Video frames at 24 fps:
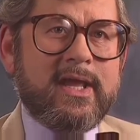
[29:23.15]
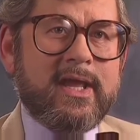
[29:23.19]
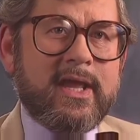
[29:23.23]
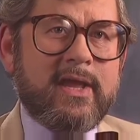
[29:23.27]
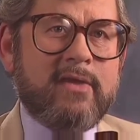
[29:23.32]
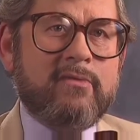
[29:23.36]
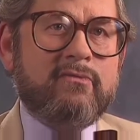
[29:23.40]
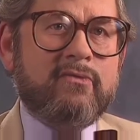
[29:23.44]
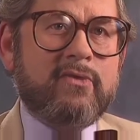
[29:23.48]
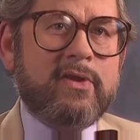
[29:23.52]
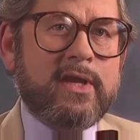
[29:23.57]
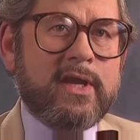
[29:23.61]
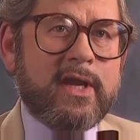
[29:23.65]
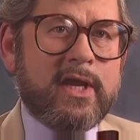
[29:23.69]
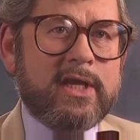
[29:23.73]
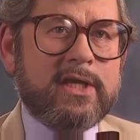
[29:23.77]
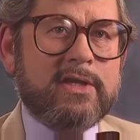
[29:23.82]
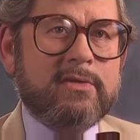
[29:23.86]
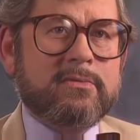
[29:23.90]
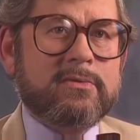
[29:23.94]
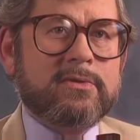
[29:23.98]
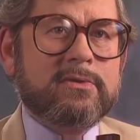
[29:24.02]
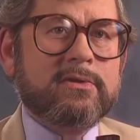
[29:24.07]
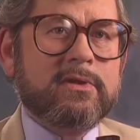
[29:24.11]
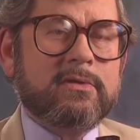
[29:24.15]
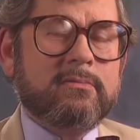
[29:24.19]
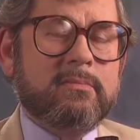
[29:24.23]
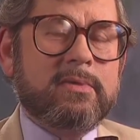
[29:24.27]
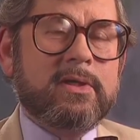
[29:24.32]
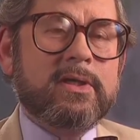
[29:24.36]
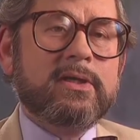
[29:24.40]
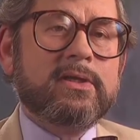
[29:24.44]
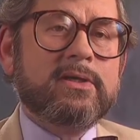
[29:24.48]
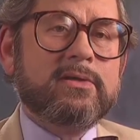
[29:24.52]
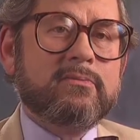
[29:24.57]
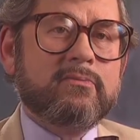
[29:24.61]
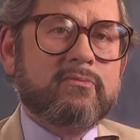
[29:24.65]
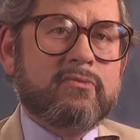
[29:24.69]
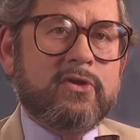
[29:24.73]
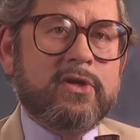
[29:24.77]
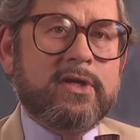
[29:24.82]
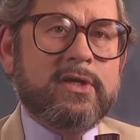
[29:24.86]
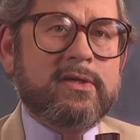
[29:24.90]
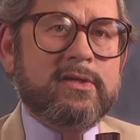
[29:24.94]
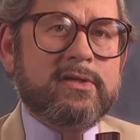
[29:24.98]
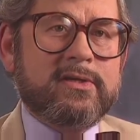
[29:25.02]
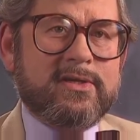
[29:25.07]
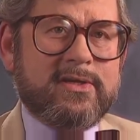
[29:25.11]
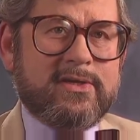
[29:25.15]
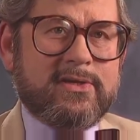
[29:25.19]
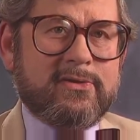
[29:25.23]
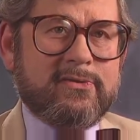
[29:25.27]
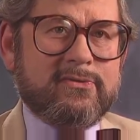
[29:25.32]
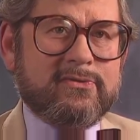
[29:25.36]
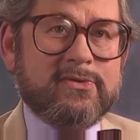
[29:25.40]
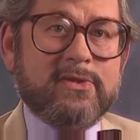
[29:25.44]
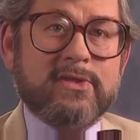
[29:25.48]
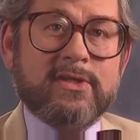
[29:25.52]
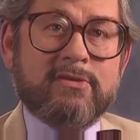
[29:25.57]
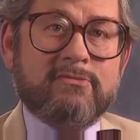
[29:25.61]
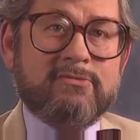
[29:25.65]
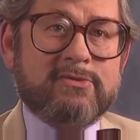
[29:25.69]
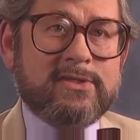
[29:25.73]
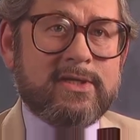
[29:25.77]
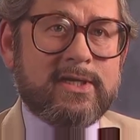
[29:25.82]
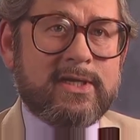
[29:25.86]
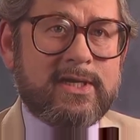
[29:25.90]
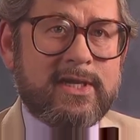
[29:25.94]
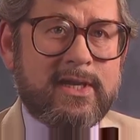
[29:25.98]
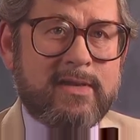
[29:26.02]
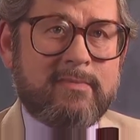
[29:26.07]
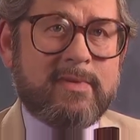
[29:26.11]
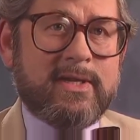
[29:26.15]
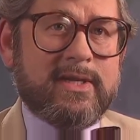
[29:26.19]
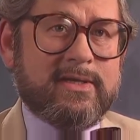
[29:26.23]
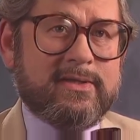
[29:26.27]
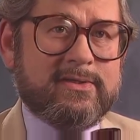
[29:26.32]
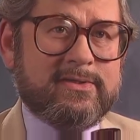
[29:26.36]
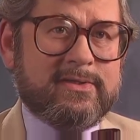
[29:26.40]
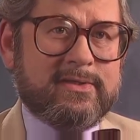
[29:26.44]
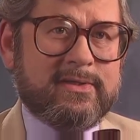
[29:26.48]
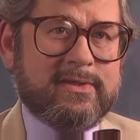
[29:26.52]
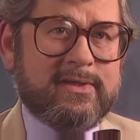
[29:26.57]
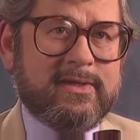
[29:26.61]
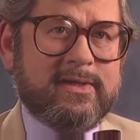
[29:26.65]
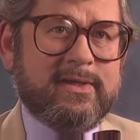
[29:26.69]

Every animal and plant breeder knows that there is a limit